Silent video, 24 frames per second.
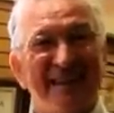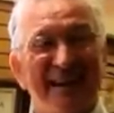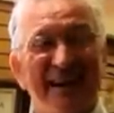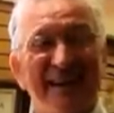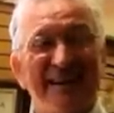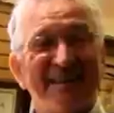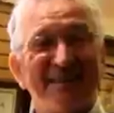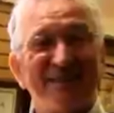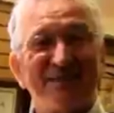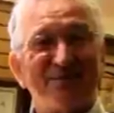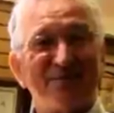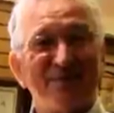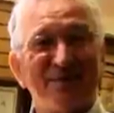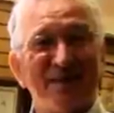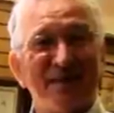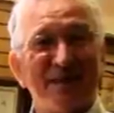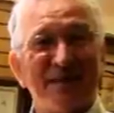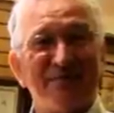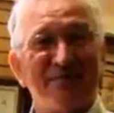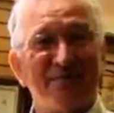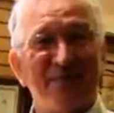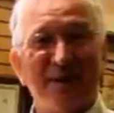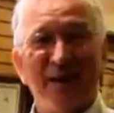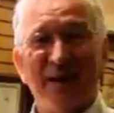and it's
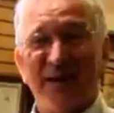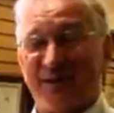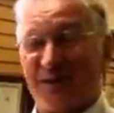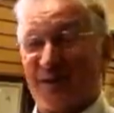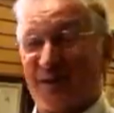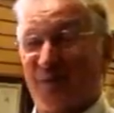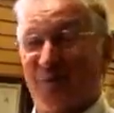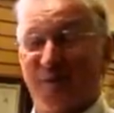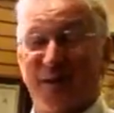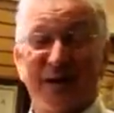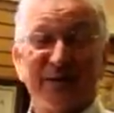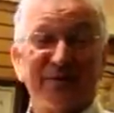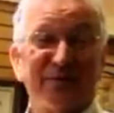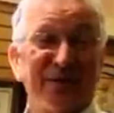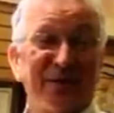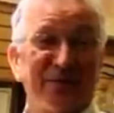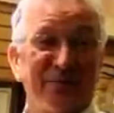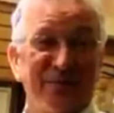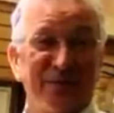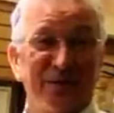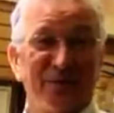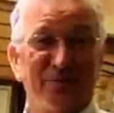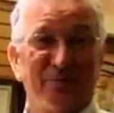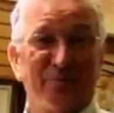really fun you go out there
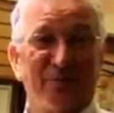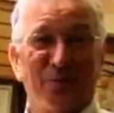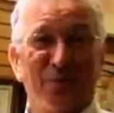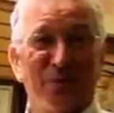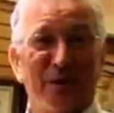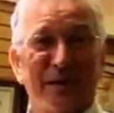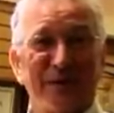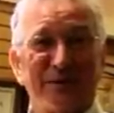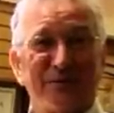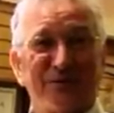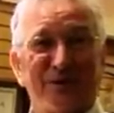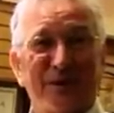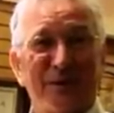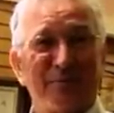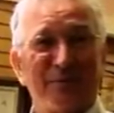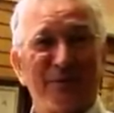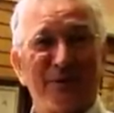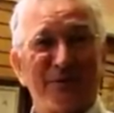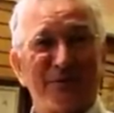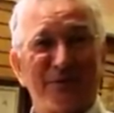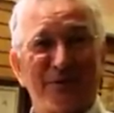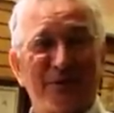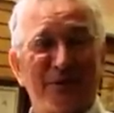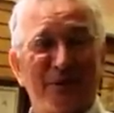with your 4x
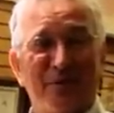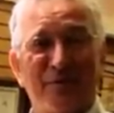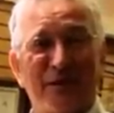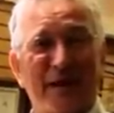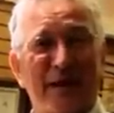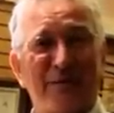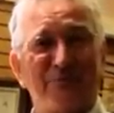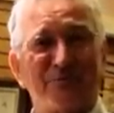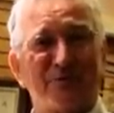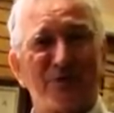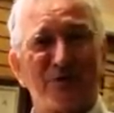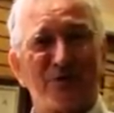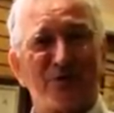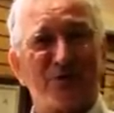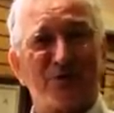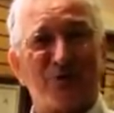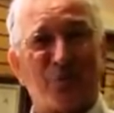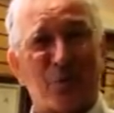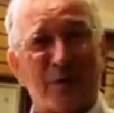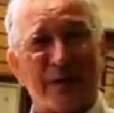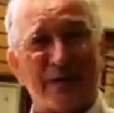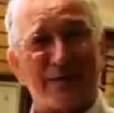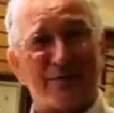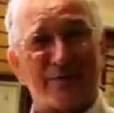tippet you don't have to
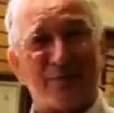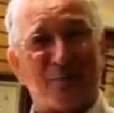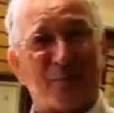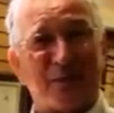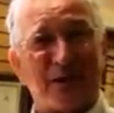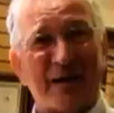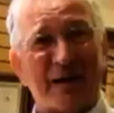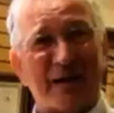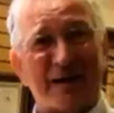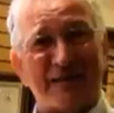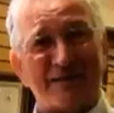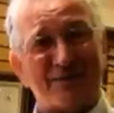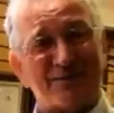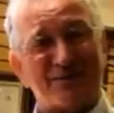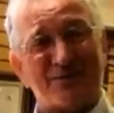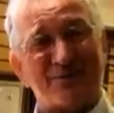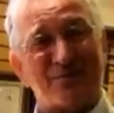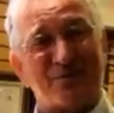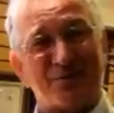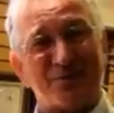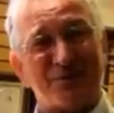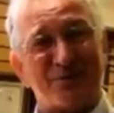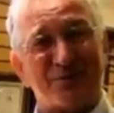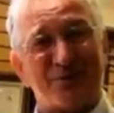squint the way I
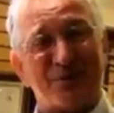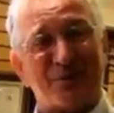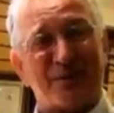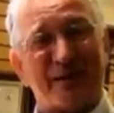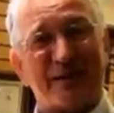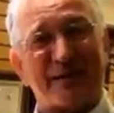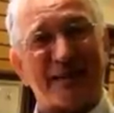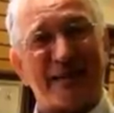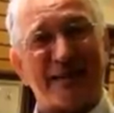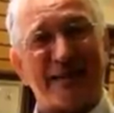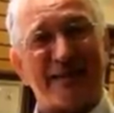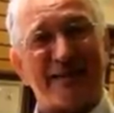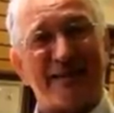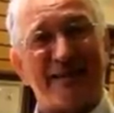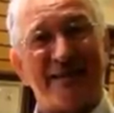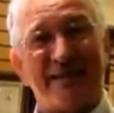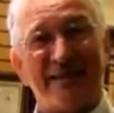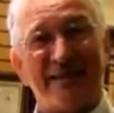was doing that